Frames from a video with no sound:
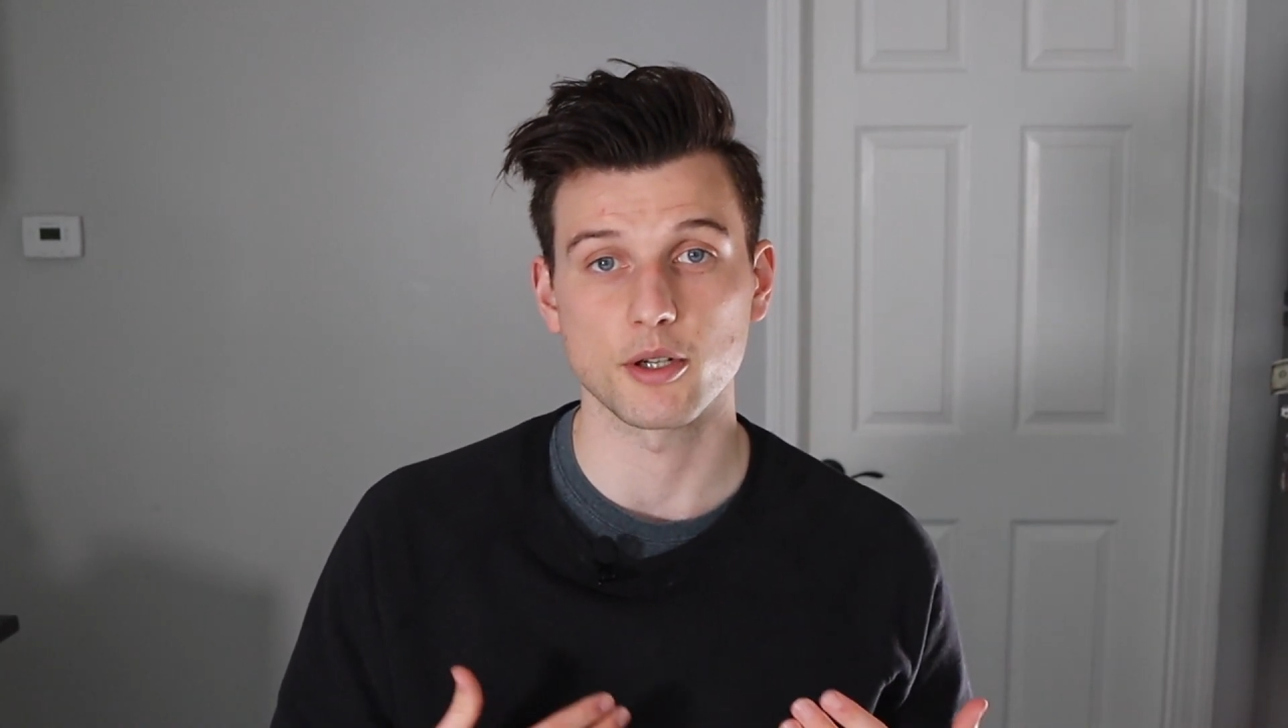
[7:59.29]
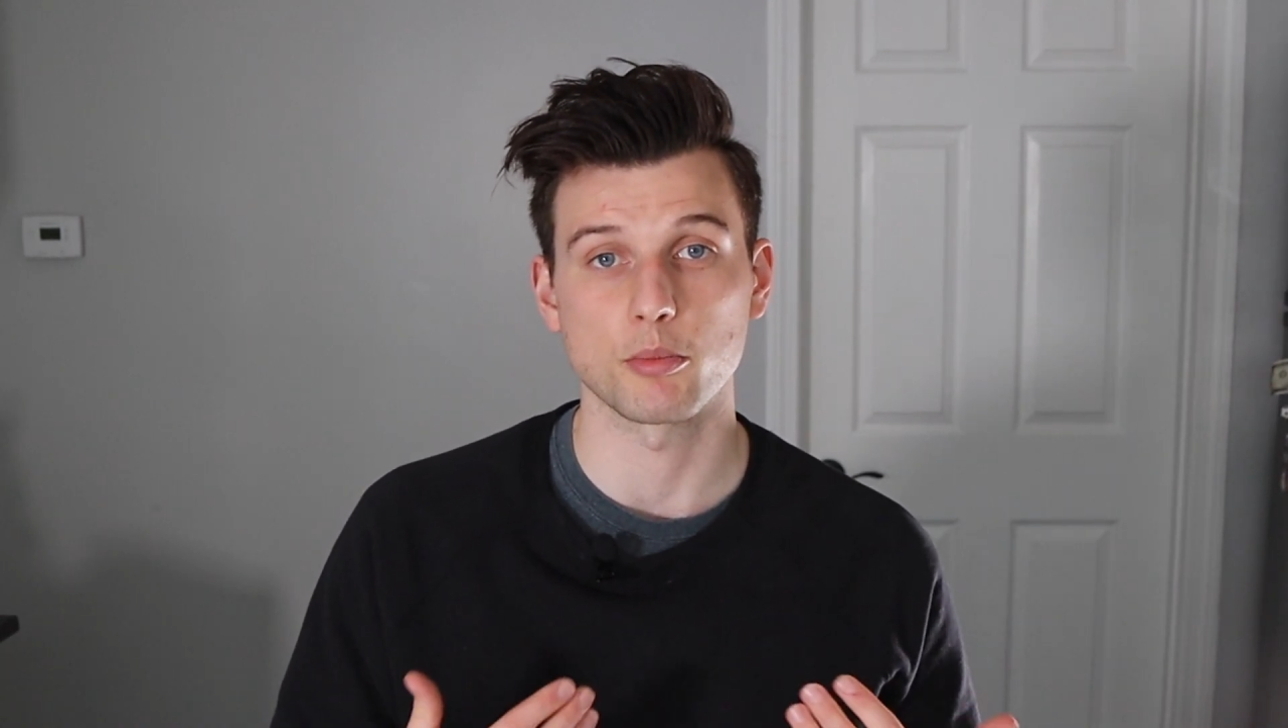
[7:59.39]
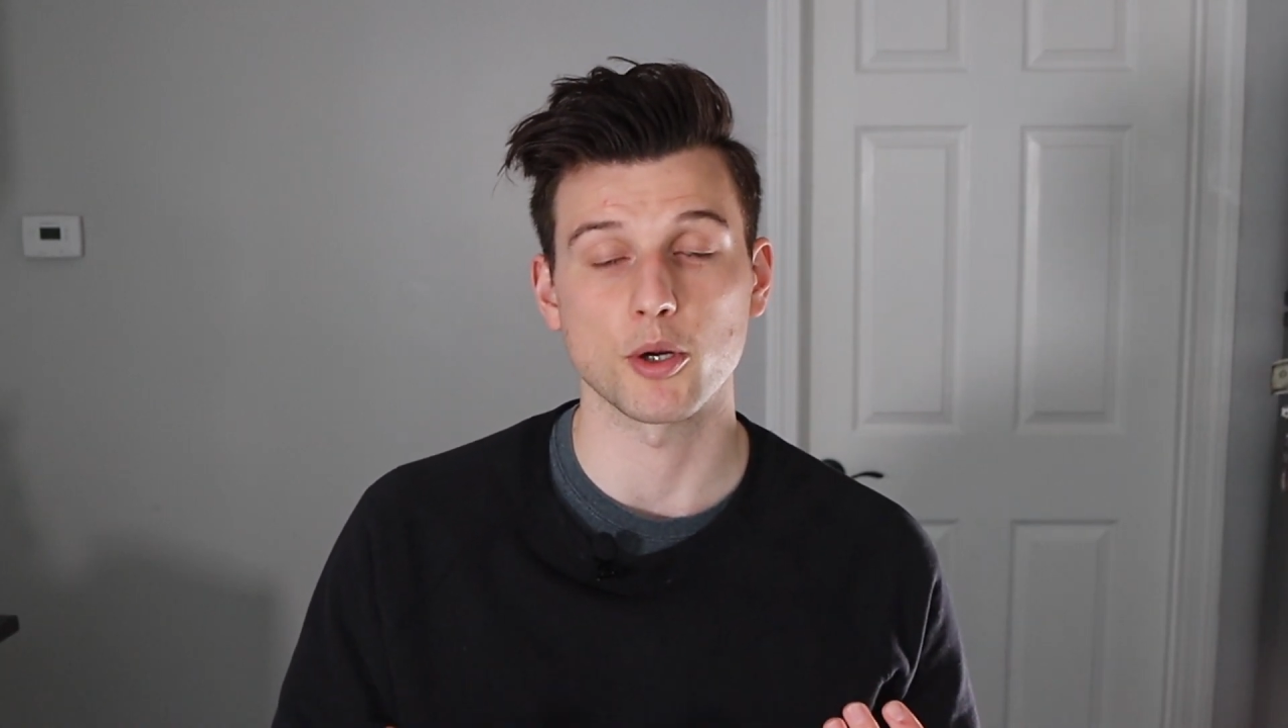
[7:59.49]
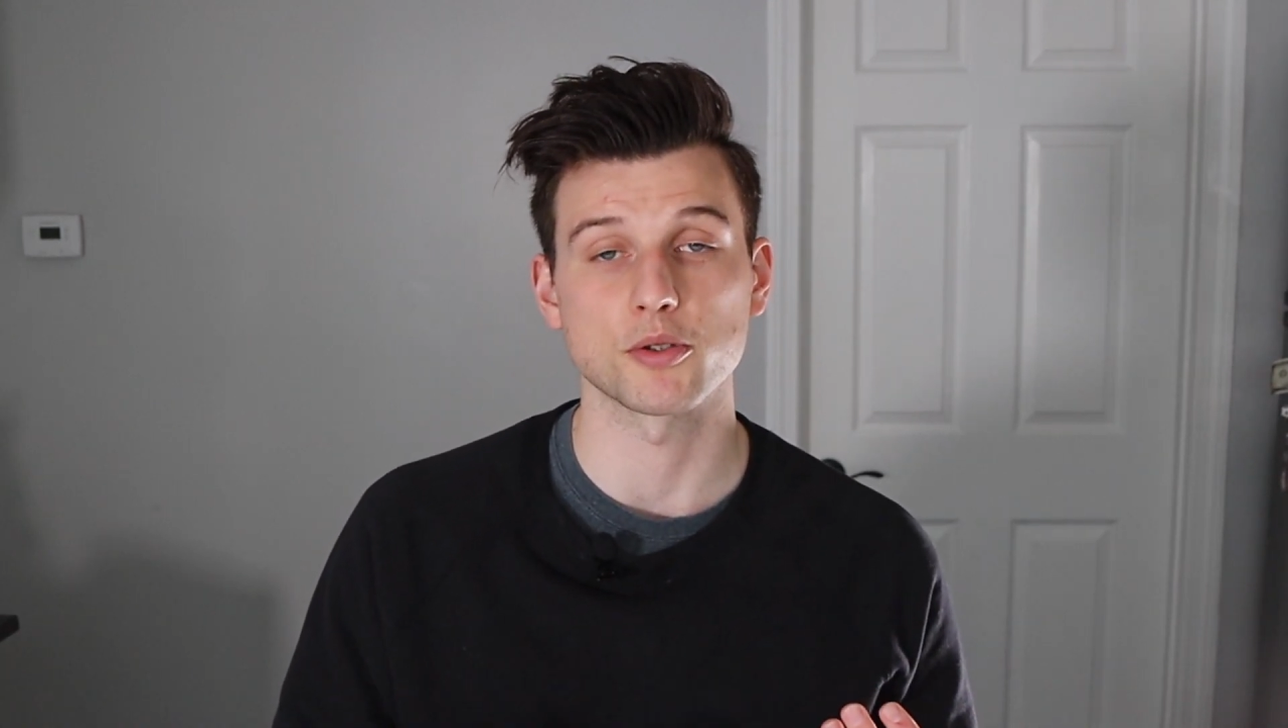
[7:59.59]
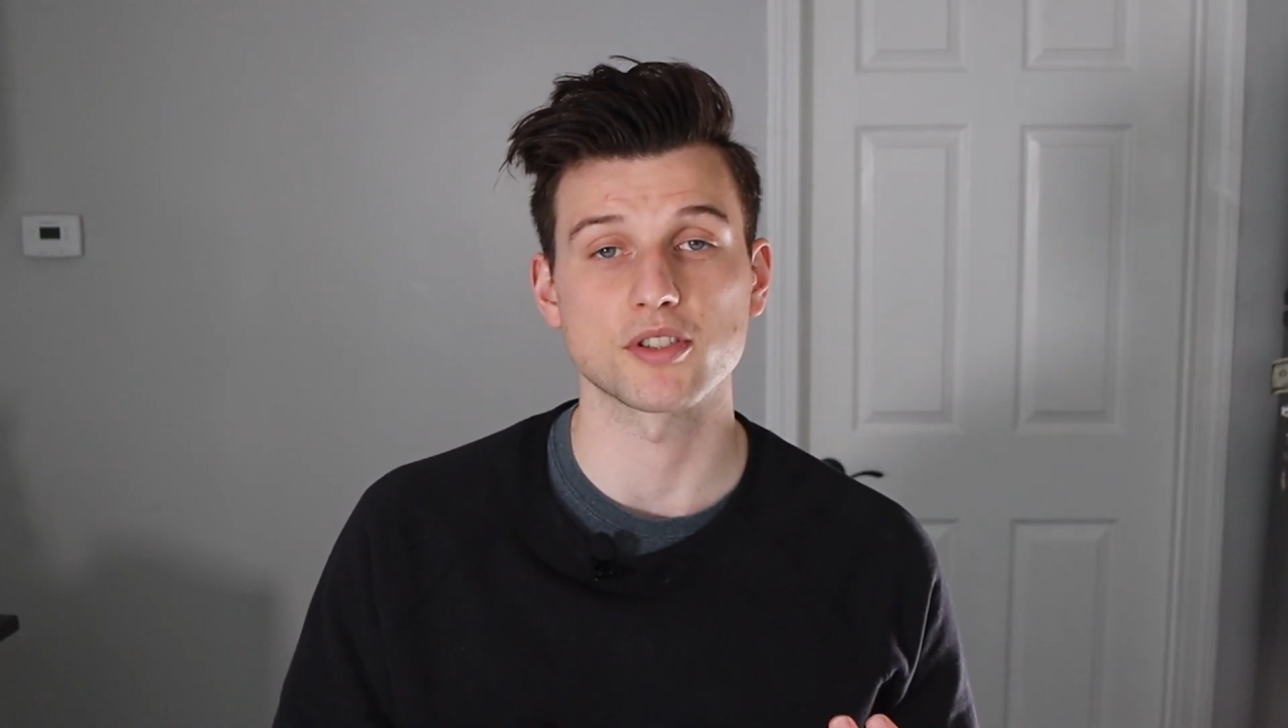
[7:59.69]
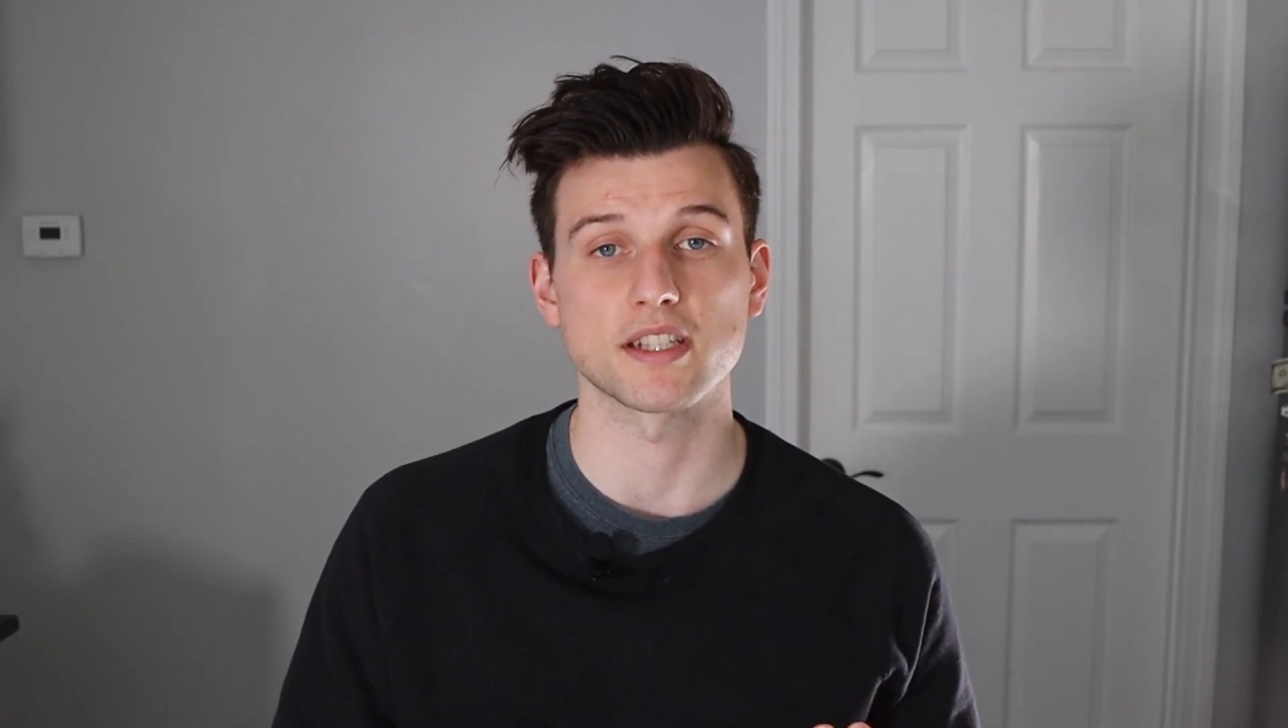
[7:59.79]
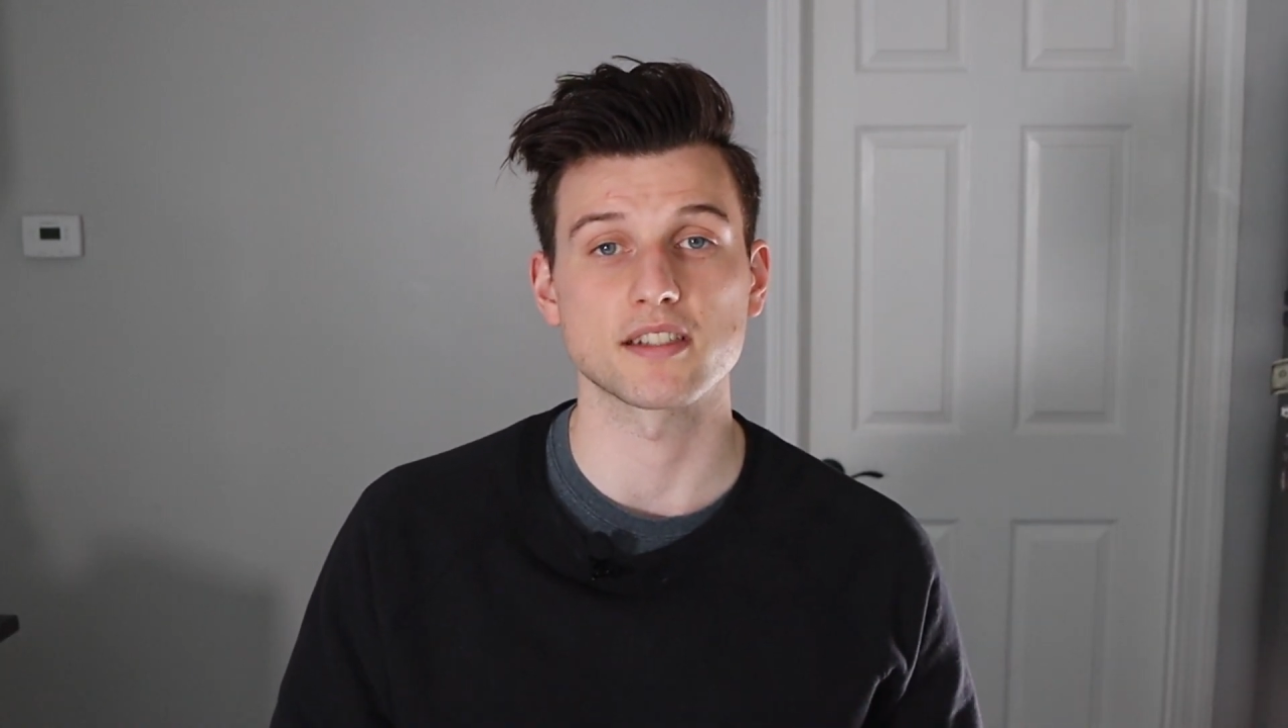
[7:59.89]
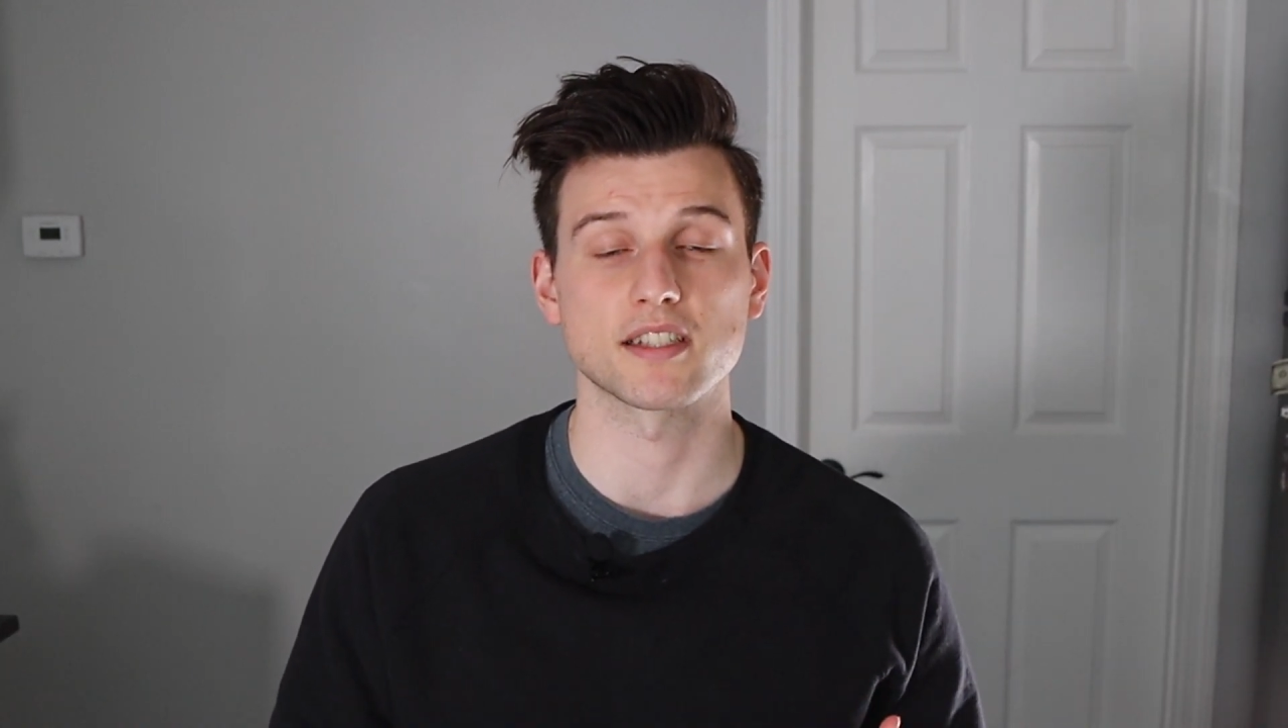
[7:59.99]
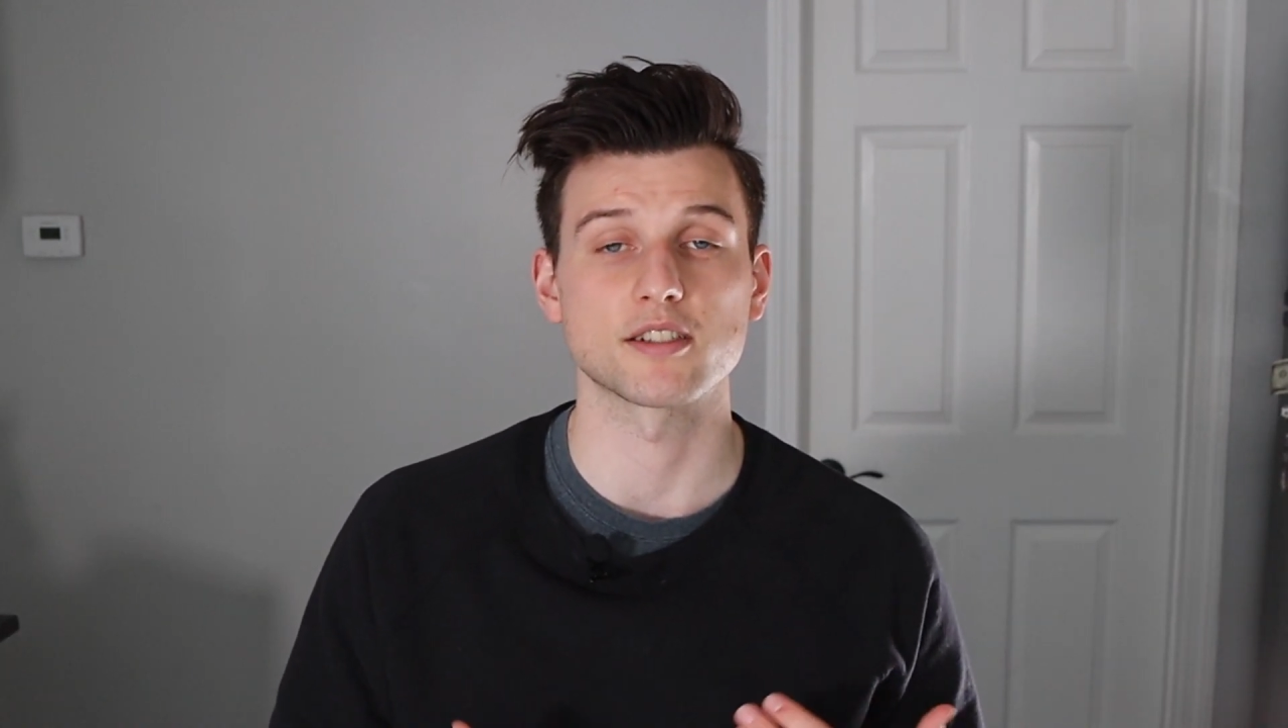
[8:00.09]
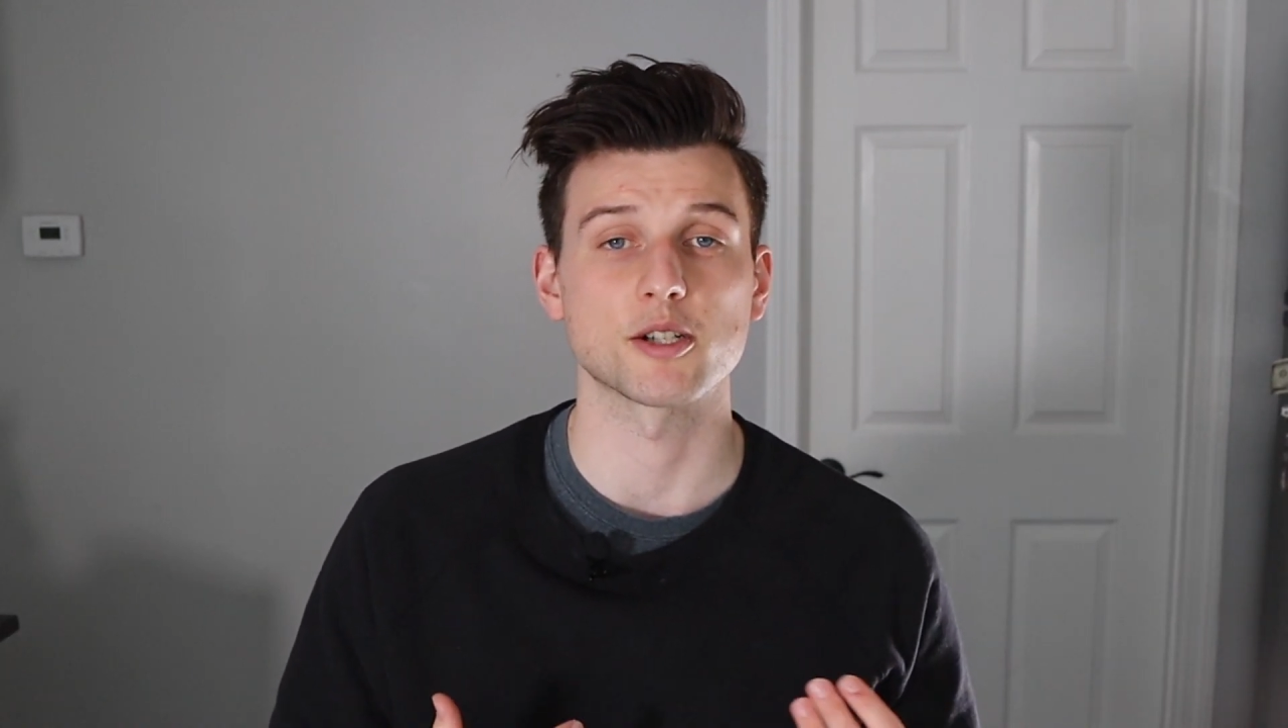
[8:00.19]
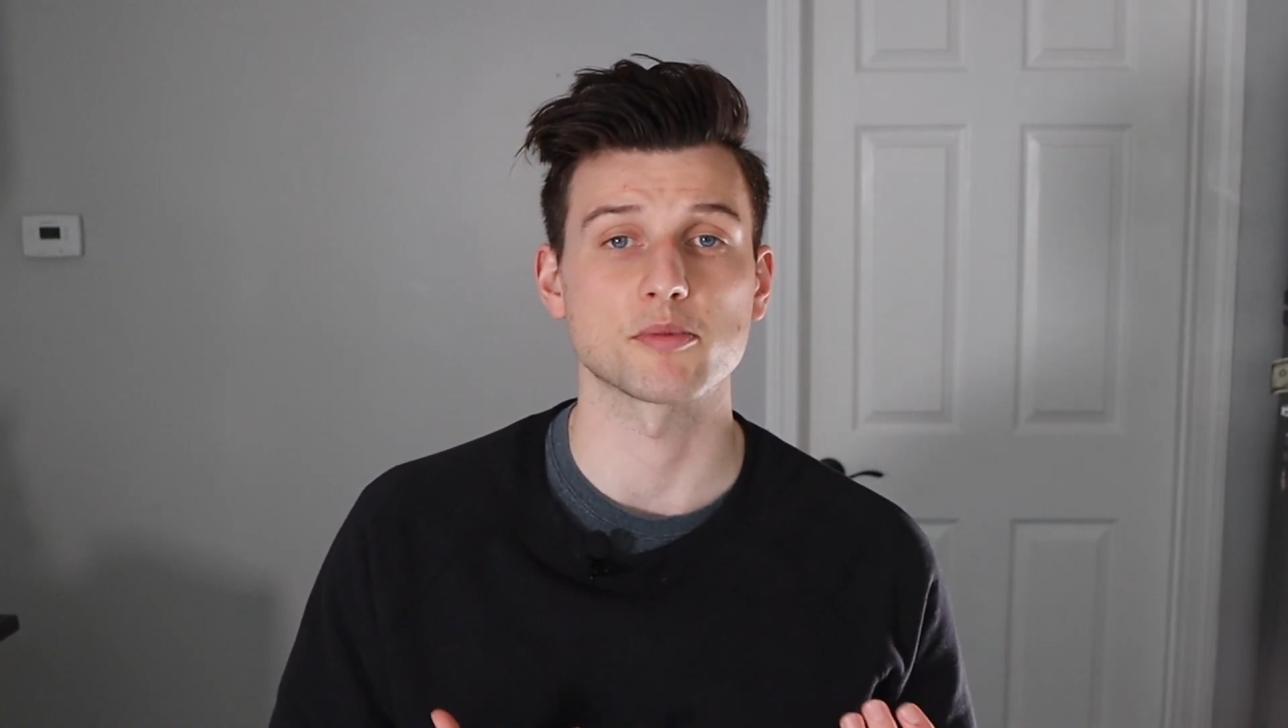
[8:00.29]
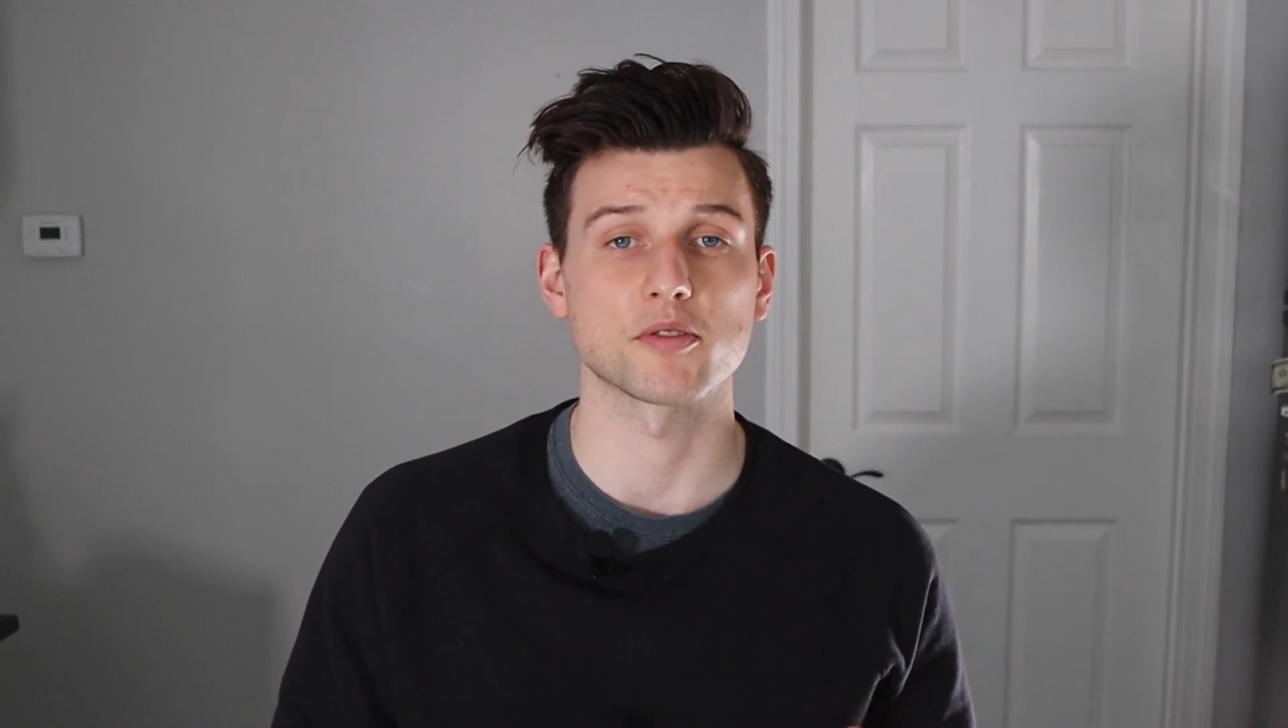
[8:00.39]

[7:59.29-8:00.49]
approach this in terms